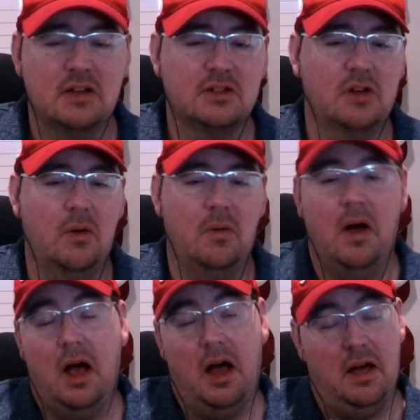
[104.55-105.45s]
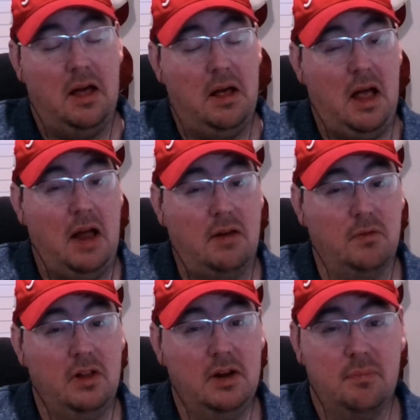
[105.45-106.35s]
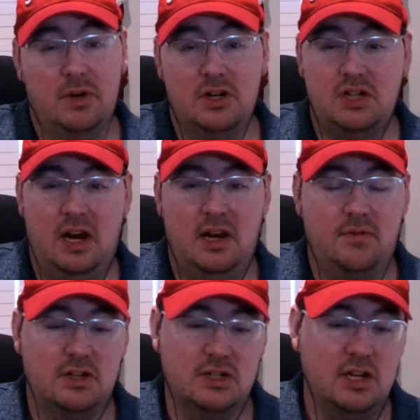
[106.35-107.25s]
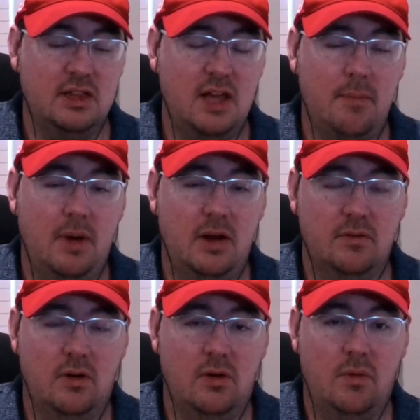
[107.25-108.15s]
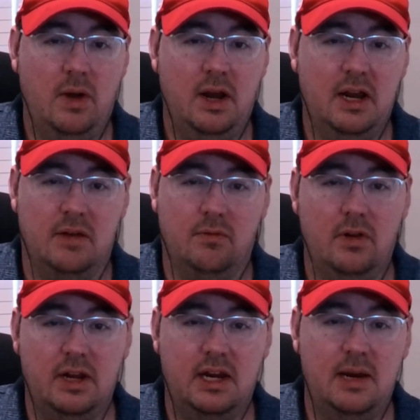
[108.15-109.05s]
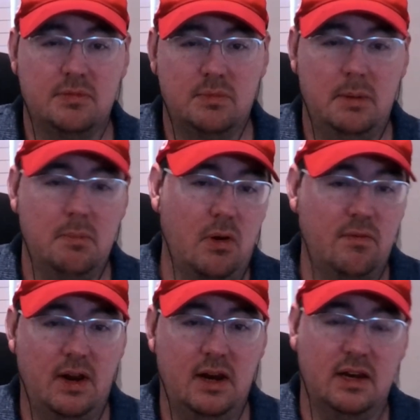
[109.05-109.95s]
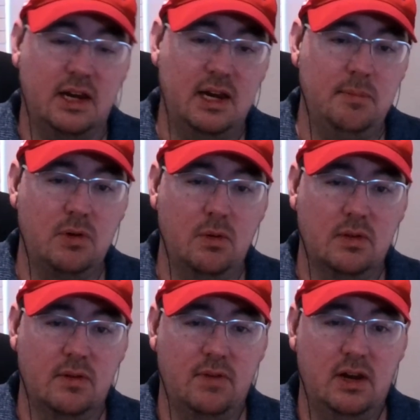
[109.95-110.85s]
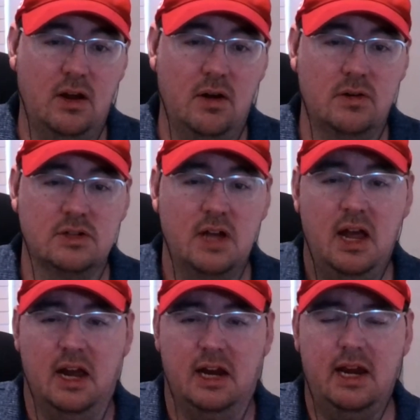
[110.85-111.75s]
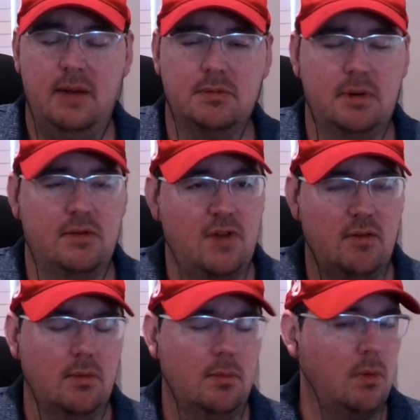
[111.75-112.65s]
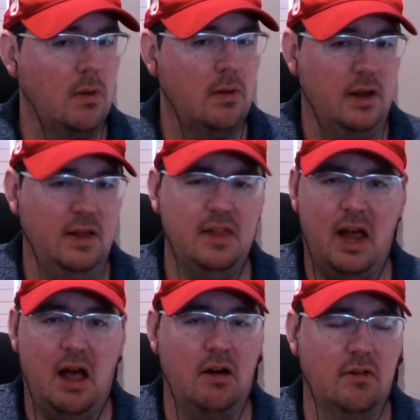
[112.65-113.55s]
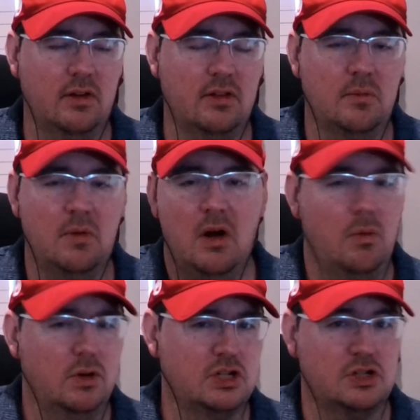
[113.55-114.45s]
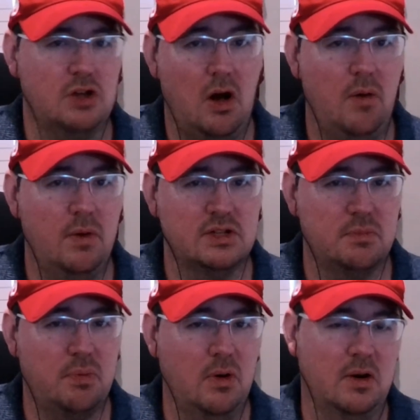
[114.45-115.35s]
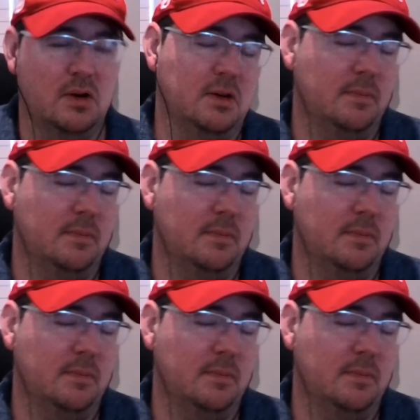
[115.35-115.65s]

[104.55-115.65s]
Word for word: So uh, I'd really appreciate if you just hit that button real quick. It really keeps me motivated to keep doing the videos and keeps me favorable in the algorithm, which is always important.